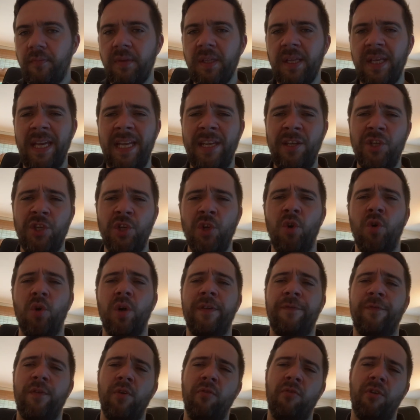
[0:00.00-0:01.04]
In short,
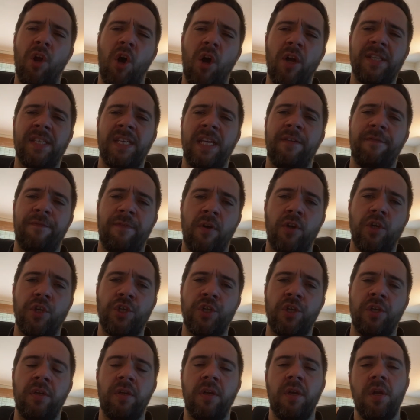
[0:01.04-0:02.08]
if you're an IT
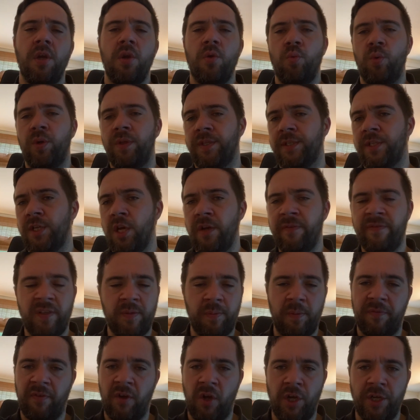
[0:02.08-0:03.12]
function with service
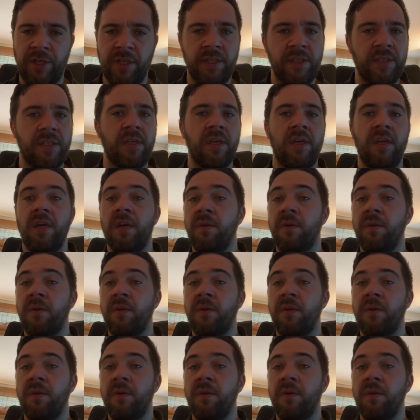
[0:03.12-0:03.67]
providers